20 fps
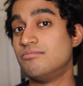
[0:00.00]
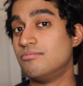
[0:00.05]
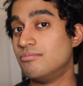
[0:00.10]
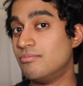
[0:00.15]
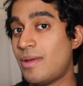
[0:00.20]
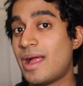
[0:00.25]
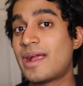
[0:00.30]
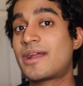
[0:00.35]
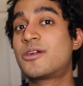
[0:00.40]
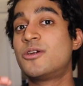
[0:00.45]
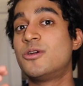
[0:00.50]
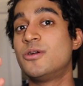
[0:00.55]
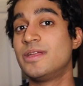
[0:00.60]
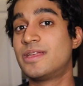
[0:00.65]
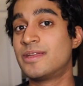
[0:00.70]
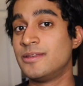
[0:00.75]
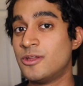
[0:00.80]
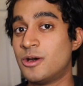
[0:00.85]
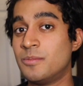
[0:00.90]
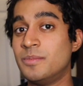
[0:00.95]

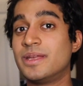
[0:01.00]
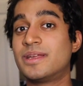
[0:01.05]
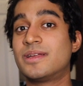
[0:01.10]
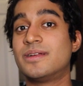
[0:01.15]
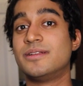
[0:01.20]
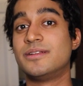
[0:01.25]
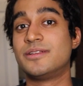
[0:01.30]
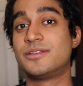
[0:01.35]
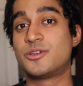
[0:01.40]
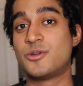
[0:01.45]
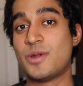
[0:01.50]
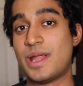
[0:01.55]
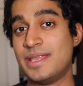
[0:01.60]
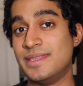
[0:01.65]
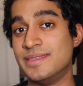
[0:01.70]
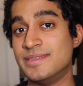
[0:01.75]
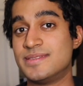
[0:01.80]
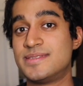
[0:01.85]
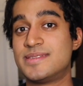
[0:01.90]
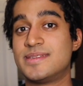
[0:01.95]
macroeconomic
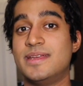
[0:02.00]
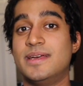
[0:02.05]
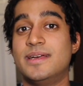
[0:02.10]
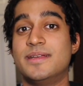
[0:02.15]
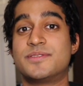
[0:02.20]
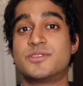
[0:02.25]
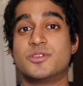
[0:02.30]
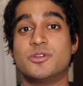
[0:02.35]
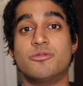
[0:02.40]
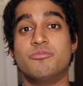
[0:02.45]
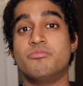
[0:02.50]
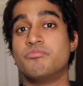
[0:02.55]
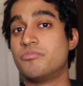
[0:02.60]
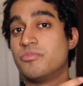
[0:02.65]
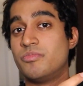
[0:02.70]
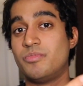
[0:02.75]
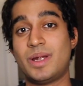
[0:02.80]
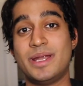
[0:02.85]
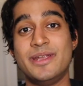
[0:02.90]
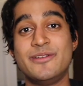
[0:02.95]
trends, so
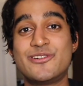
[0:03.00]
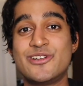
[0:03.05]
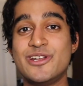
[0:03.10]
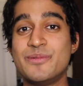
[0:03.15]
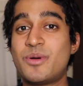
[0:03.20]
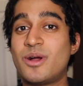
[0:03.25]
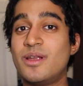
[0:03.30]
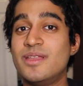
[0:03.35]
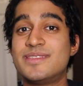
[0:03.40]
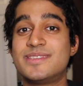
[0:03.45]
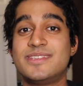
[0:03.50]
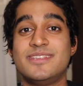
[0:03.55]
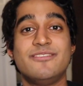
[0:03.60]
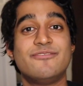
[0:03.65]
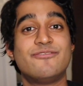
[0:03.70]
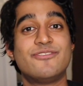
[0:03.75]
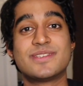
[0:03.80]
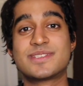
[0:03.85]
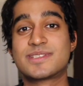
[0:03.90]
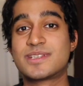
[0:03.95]
monetary policy,
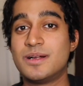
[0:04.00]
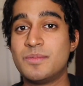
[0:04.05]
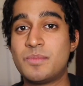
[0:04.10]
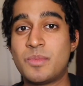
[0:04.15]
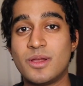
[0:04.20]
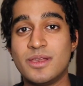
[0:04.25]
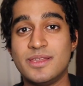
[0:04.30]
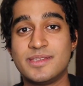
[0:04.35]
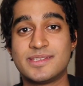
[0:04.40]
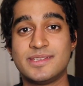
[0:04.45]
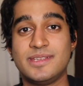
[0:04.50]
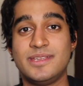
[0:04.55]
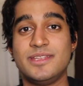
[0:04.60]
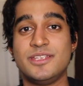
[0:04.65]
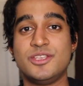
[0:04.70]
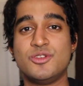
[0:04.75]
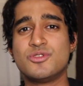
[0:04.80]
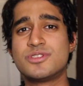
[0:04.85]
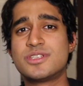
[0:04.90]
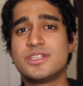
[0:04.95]
fiscal policy,
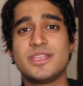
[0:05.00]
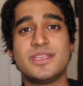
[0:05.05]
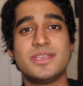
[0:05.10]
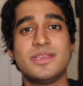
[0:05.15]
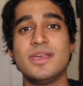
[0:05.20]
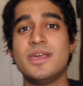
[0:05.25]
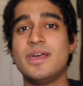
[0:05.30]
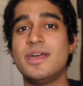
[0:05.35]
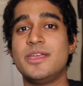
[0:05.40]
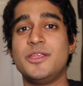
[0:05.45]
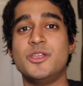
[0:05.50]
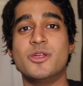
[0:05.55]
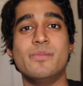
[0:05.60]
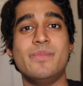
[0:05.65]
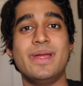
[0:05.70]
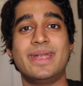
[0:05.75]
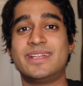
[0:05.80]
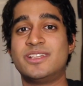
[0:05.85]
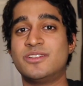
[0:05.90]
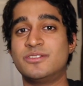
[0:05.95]
usually
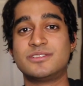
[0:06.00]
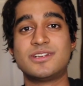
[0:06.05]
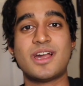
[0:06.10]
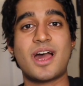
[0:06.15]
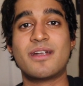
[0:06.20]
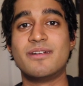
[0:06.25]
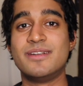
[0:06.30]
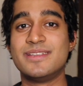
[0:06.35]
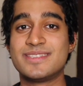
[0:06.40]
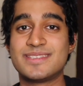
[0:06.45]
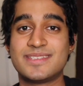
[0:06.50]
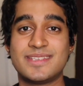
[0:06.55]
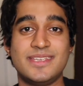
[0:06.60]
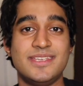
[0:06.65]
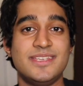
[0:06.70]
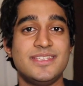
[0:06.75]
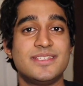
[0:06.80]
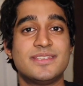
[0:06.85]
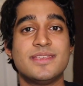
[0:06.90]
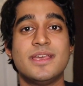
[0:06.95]
betting on
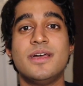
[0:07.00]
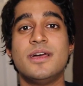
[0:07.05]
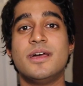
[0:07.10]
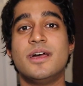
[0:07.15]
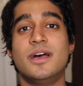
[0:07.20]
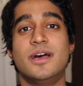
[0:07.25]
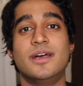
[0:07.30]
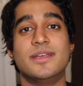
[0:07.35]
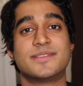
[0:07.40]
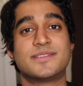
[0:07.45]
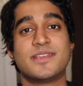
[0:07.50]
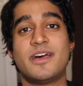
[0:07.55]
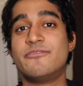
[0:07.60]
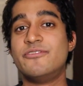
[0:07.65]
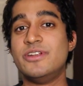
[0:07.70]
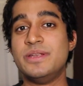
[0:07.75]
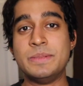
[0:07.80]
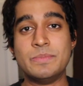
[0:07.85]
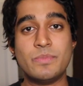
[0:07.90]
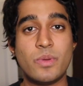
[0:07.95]
currencies,
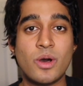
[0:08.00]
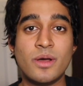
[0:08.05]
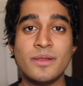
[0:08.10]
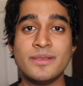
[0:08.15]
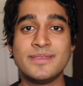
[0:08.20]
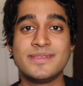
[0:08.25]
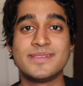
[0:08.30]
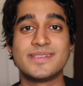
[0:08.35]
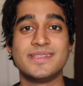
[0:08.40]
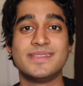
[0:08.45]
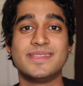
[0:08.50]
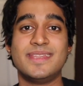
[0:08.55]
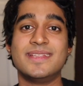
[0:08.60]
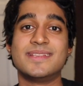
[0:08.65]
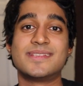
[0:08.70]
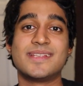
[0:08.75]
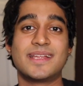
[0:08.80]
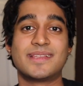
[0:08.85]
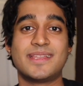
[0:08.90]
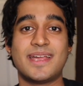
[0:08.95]
sovereign bonds and
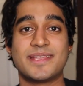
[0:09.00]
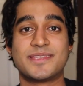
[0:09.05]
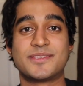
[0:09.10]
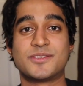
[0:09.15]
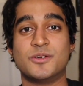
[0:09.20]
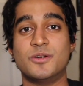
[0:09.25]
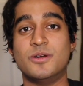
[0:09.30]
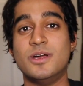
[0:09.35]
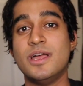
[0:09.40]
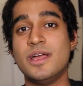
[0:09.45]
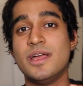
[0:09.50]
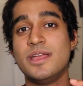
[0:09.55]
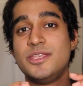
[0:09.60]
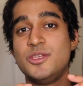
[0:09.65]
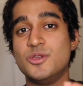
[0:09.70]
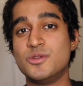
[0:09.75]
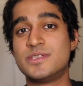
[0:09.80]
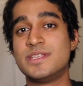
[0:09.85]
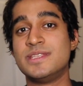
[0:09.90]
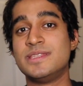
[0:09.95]
things like that. So
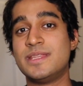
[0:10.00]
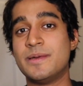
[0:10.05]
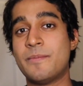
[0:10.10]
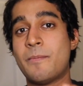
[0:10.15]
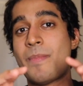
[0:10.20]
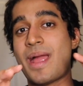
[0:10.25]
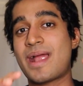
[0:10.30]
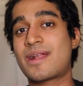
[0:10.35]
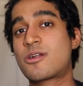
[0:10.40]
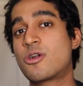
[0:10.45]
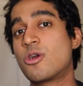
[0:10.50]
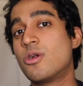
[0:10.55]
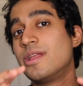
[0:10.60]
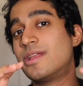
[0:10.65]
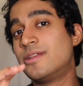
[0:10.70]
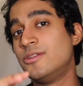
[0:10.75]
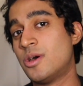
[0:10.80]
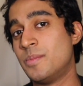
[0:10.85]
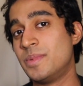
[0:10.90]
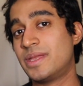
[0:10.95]
using the
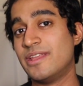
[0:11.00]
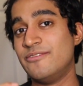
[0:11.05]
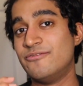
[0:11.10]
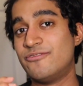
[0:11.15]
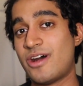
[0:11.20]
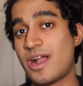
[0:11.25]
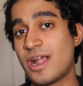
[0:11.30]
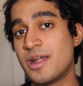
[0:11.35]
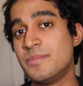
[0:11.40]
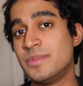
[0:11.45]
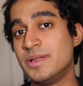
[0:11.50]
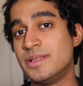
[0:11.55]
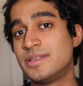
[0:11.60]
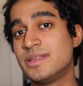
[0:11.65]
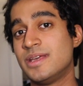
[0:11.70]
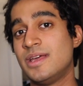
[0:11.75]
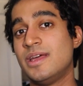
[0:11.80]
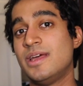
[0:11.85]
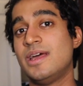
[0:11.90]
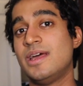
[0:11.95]
macroeconomic environment
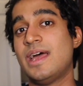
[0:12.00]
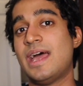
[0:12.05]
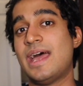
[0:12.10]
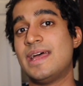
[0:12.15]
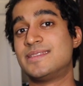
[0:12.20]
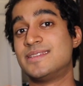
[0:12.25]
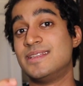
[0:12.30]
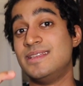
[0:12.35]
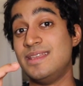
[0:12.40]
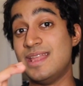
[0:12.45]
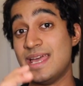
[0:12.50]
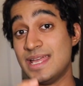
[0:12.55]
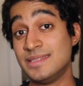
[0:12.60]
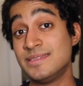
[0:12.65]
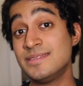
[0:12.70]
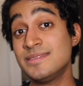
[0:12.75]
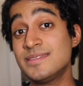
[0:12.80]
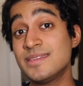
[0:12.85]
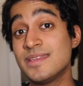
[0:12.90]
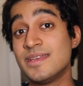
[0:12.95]
as a
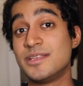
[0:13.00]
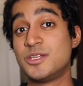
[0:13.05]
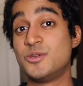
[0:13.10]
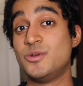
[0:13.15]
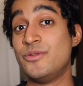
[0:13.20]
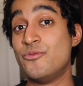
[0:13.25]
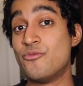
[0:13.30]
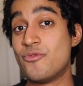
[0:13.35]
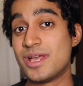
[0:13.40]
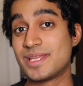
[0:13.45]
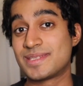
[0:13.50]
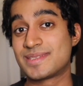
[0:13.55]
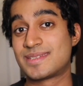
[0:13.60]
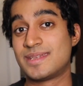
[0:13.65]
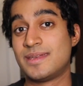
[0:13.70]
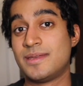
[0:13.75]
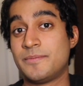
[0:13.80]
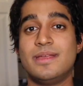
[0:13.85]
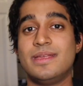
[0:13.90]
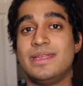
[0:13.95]
lens to
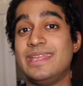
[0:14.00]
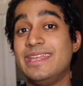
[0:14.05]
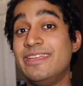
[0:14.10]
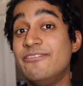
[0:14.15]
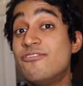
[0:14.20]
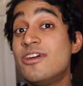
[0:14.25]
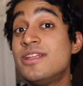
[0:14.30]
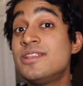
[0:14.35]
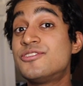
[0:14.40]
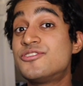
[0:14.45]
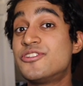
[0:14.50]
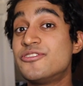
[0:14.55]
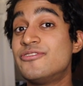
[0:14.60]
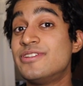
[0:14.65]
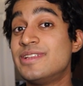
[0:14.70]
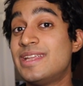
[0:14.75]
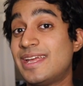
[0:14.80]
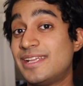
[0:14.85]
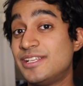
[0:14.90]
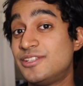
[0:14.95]
invest.
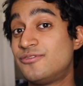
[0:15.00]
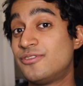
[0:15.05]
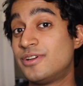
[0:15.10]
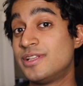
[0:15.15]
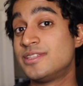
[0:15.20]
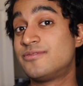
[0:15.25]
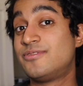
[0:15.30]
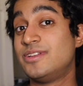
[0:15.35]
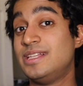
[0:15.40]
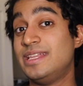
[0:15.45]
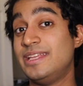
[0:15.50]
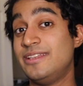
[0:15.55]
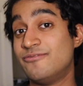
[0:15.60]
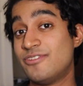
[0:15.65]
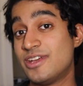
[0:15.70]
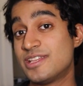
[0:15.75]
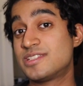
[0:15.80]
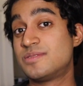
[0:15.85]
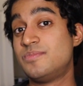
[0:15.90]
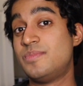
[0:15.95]
Event-driven hedge funds will
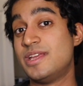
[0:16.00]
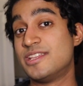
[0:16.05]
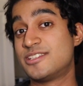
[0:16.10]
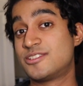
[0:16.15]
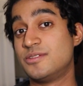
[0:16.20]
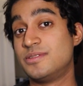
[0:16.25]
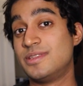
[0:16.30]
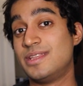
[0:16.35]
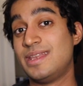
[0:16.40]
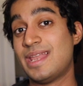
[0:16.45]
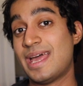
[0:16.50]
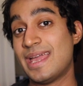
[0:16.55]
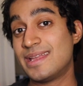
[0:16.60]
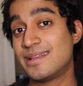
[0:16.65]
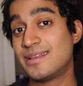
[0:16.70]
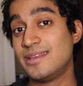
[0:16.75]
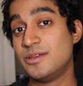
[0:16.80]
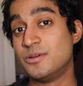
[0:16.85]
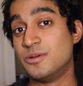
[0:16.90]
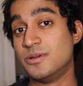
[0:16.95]
invest based on the
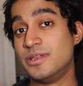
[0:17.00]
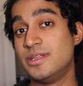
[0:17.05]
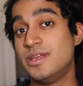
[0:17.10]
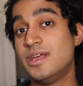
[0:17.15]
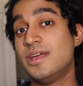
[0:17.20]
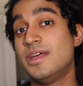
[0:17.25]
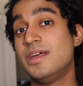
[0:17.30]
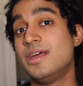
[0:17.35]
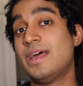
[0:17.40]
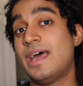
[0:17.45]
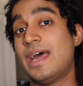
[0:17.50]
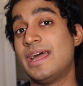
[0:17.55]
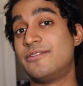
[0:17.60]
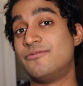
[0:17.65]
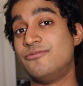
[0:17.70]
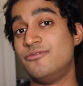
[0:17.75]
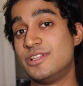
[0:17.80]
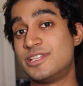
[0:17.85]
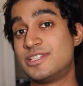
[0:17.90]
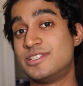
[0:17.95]
likelihood
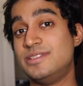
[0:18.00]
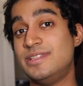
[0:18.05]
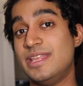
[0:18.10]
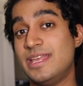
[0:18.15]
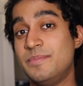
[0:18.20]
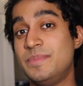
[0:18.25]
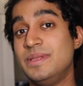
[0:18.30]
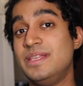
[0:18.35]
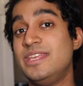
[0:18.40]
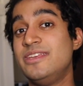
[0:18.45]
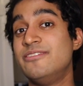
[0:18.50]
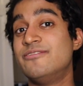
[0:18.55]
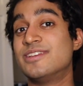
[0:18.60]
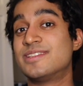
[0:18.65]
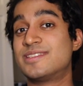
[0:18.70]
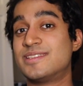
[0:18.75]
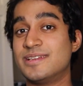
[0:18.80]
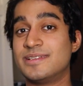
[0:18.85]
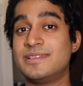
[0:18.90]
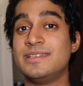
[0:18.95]
at which they believe a
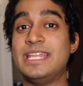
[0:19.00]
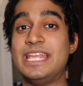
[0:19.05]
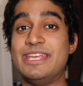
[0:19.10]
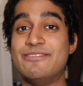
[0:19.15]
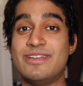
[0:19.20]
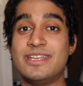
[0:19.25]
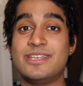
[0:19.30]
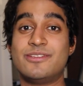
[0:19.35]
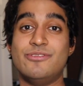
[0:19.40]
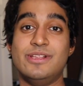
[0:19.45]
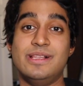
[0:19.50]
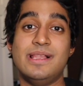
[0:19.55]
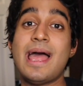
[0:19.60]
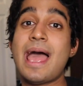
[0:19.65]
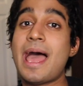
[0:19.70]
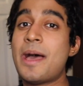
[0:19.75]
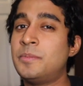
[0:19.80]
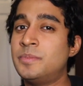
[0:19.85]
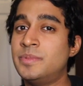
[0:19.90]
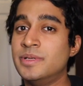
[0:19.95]
certain event will
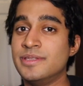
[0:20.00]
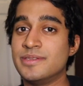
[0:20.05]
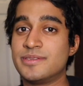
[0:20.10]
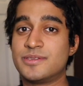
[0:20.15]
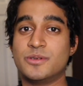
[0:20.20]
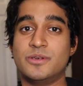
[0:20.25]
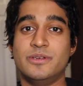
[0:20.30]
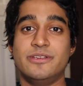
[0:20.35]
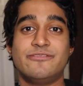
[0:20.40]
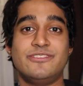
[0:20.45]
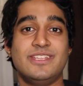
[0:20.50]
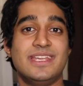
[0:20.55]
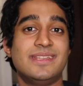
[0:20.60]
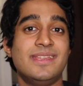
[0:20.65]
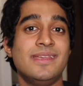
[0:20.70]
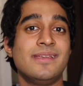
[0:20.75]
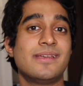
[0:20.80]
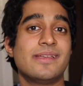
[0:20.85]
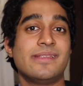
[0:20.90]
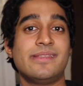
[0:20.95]
happen. So if they
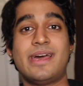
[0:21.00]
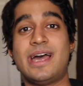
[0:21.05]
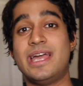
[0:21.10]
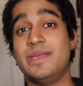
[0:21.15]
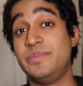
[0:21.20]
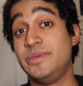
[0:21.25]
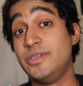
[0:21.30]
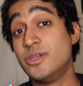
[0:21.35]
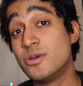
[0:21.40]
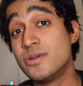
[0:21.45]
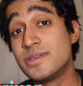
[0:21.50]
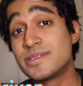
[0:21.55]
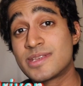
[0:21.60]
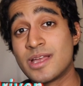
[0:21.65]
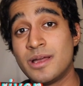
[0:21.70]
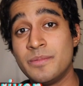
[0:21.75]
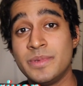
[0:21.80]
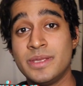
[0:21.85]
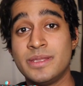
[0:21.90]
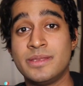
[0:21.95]
think an IPO is
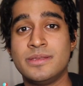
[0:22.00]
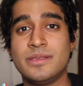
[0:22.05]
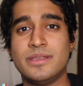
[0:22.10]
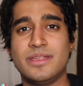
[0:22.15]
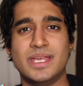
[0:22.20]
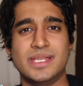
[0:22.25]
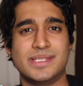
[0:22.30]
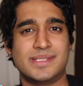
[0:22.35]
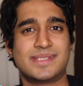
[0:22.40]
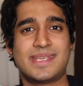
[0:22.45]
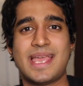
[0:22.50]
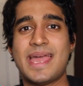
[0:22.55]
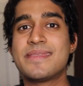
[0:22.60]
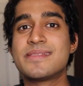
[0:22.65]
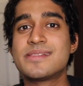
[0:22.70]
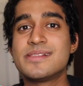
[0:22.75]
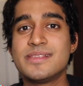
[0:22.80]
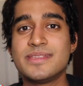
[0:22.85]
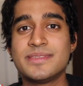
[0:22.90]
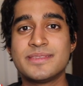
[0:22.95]
coming, a
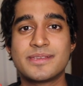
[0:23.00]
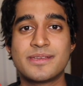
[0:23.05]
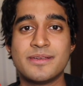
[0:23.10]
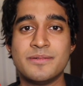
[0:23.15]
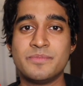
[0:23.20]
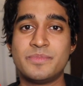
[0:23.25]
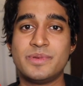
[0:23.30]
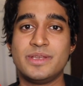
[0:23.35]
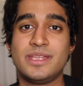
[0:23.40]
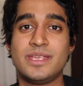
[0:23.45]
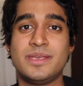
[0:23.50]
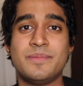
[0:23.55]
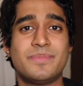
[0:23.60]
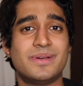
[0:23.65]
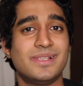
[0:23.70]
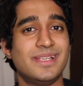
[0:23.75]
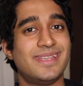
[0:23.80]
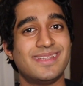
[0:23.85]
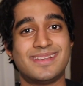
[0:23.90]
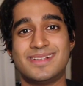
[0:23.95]
scandal in the company,
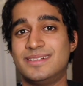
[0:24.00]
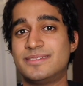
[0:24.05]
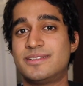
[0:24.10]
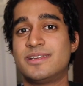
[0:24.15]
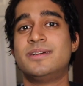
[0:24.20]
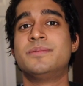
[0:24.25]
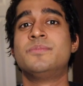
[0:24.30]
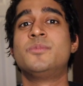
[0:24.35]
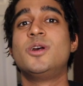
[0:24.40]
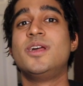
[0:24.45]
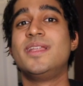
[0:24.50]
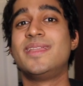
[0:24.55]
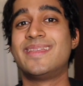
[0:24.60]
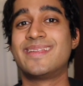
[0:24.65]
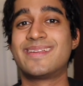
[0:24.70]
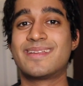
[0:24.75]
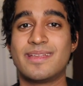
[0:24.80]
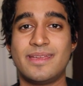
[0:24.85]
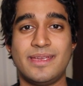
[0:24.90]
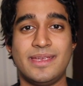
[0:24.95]
political turmoil
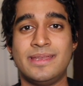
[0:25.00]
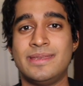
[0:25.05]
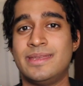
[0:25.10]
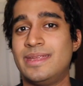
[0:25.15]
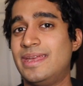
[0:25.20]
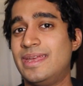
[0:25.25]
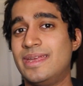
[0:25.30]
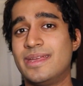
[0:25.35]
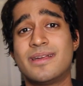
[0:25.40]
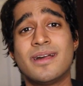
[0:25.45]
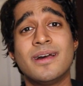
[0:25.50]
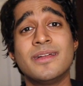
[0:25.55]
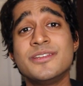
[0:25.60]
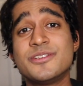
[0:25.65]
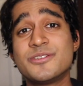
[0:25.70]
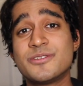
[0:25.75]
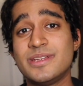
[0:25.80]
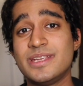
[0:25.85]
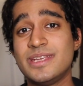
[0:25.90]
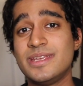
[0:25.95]
in a
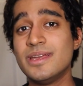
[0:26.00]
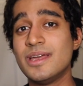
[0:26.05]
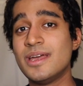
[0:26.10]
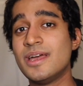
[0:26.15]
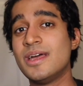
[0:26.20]
country,